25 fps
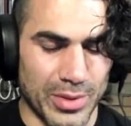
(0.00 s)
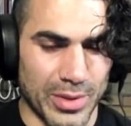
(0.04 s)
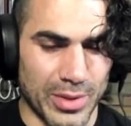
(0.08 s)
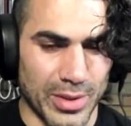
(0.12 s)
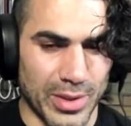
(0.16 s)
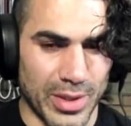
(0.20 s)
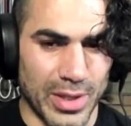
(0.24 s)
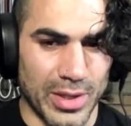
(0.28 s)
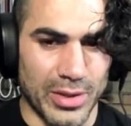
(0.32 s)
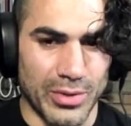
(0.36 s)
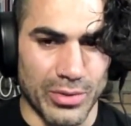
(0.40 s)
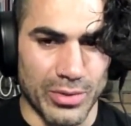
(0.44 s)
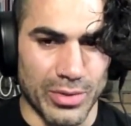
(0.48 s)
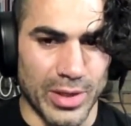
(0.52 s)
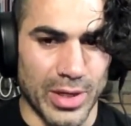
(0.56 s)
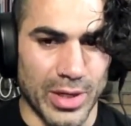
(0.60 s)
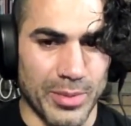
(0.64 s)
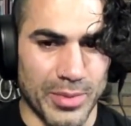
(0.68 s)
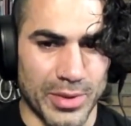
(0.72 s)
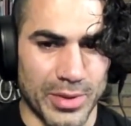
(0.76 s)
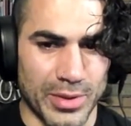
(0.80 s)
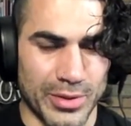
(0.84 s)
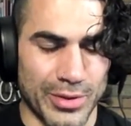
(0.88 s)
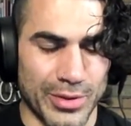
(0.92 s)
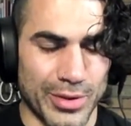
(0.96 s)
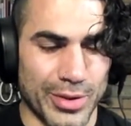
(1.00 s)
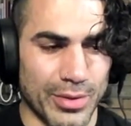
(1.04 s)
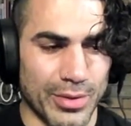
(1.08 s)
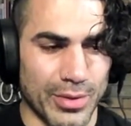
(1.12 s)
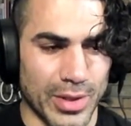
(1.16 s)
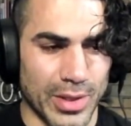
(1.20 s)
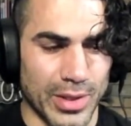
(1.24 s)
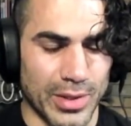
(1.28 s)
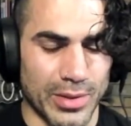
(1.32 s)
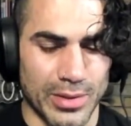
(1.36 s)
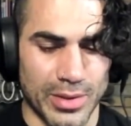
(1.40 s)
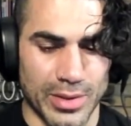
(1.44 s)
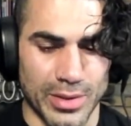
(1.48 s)
like, hey, you're Lyman Good,
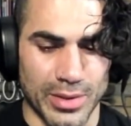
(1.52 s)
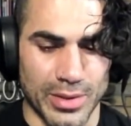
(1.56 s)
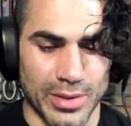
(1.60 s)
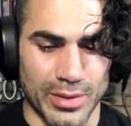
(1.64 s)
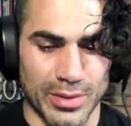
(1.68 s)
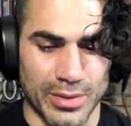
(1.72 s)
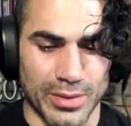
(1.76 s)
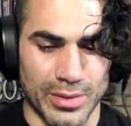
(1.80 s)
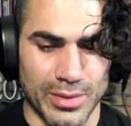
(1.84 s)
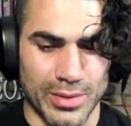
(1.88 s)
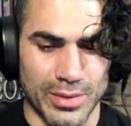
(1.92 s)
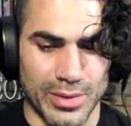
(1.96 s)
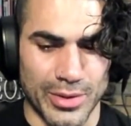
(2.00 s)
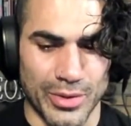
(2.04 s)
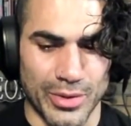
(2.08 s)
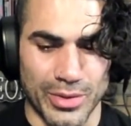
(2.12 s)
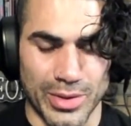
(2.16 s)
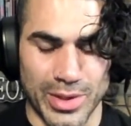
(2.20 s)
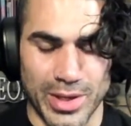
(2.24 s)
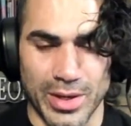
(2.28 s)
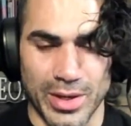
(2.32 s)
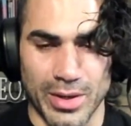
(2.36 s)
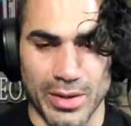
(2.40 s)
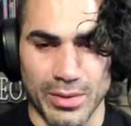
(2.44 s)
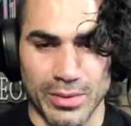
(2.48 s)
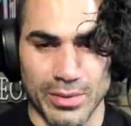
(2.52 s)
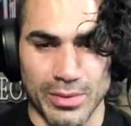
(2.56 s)
right? And I go, yeah.